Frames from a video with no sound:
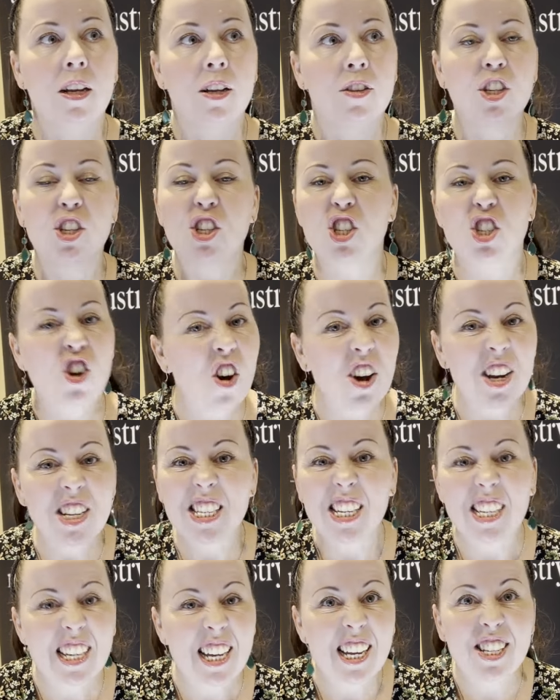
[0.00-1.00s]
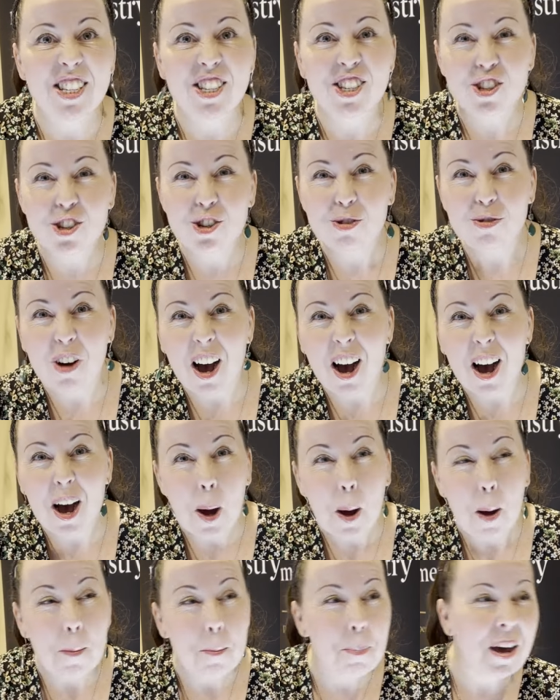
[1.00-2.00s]
the designs that kids do
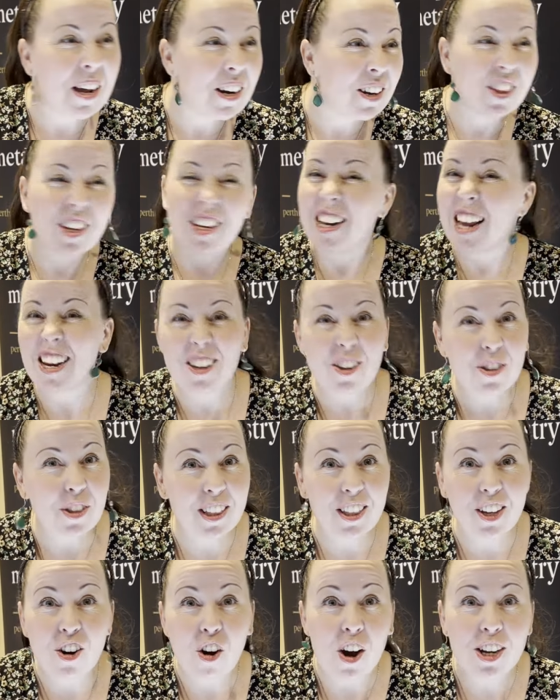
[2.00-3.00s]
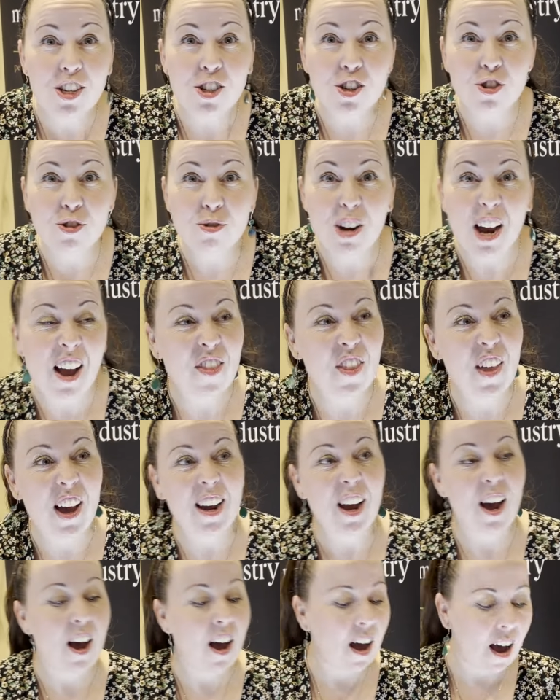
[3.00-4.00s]
are better than anything that I do, and
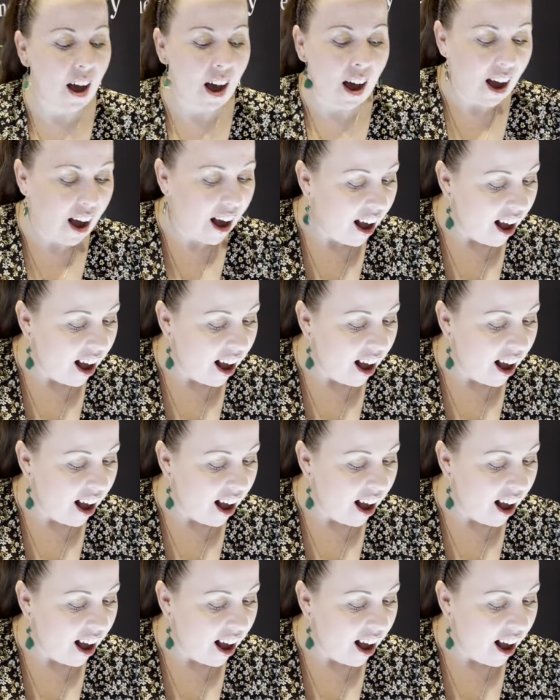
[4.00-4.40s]
they are